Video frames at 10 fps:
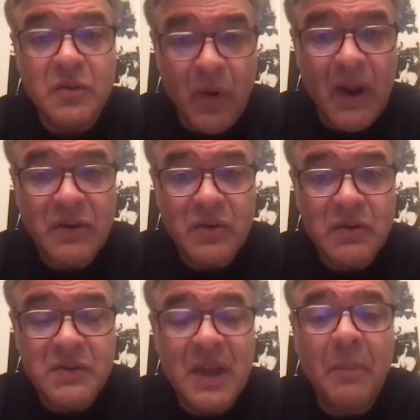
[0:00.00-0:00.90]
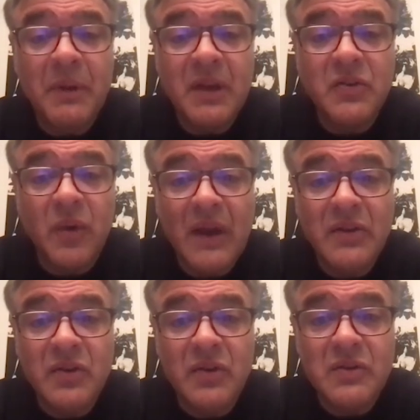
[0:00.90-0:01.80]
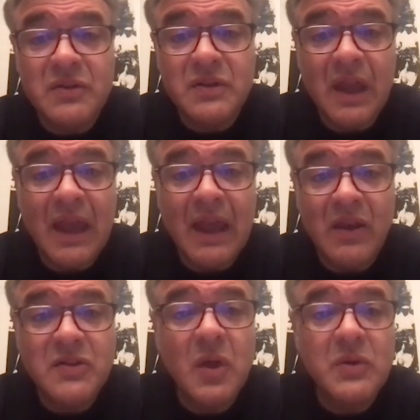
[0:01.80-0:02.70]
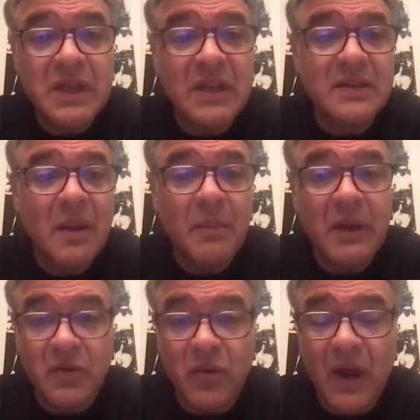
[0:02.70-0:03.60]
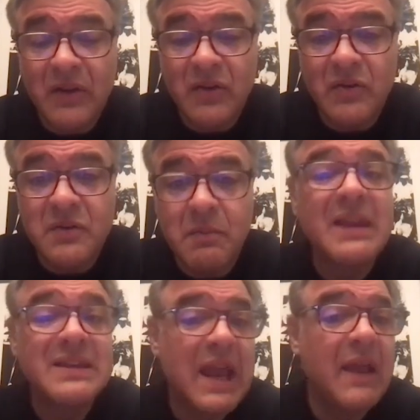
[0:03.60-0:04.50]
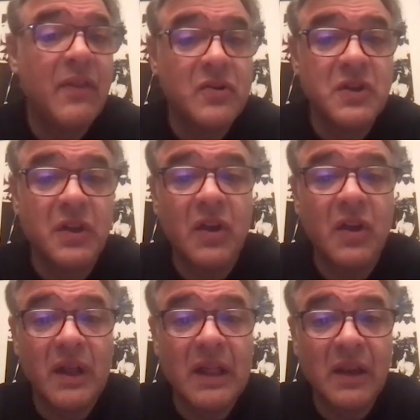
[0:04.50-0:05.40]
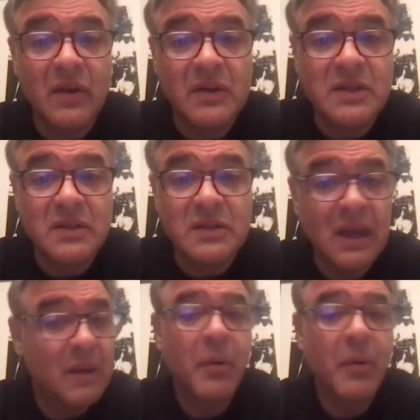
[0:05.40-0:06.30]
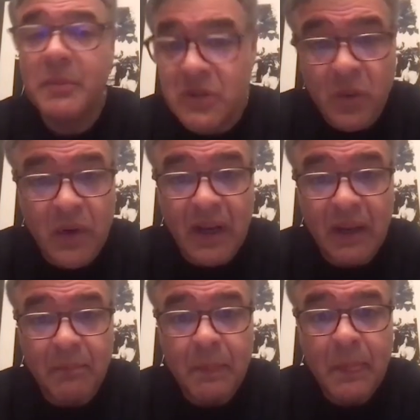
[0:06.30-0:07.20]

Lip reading: directors, deputy directors, and associate deputy directors maintain their security clearances in perpetuity.